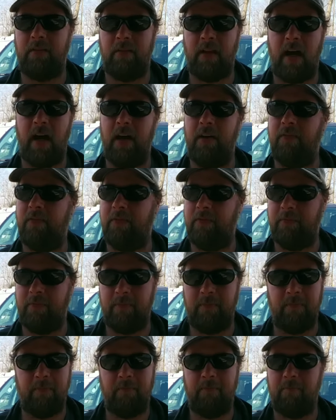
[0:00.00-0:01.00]
live
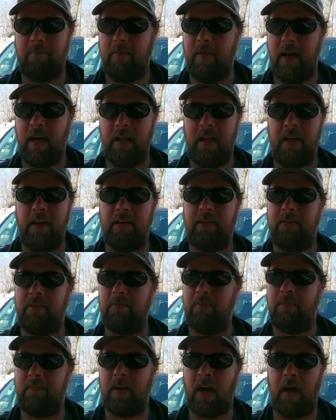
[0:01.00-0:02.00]
at any
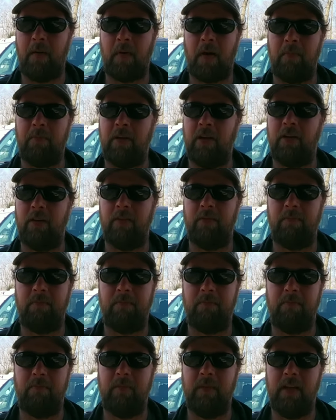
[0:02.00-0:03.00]
time I'm near
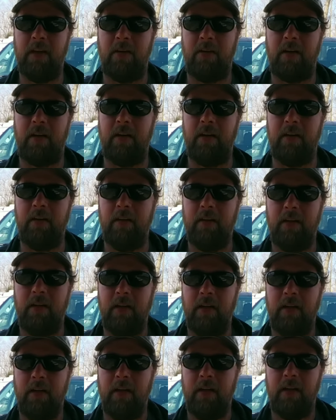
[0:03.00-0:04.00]
it,
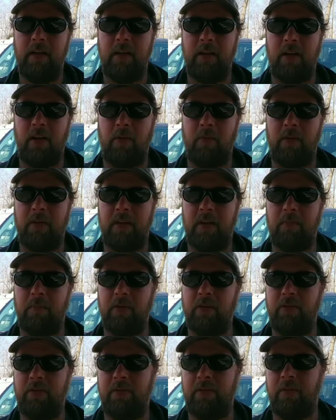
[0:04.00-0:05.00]
within
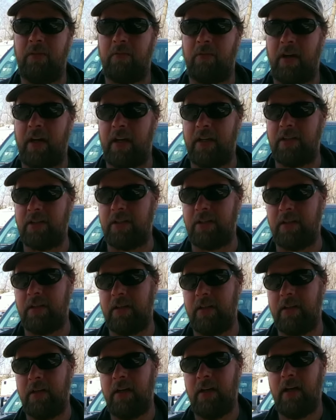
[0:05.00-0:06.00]
Bluetooth range.
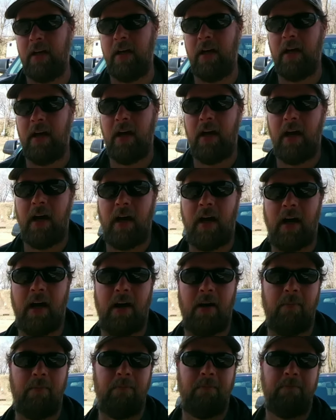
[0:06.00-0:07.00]

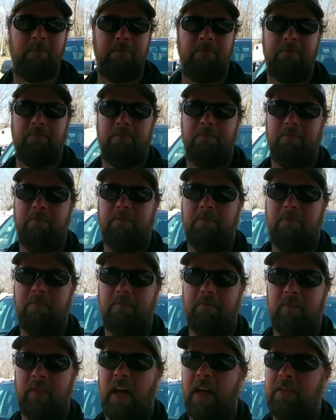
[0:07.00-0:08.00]

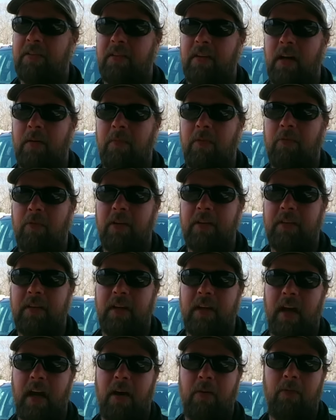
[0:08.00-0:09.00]
That's the number one
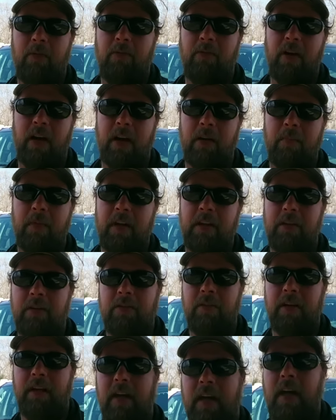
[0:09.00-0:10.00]
thing I would recommend you
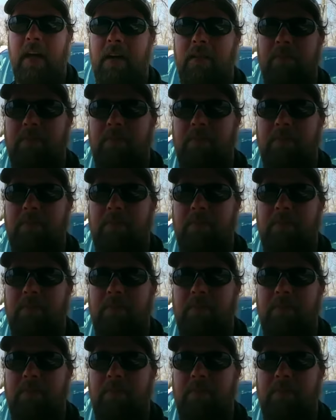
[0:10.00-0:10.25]
to get,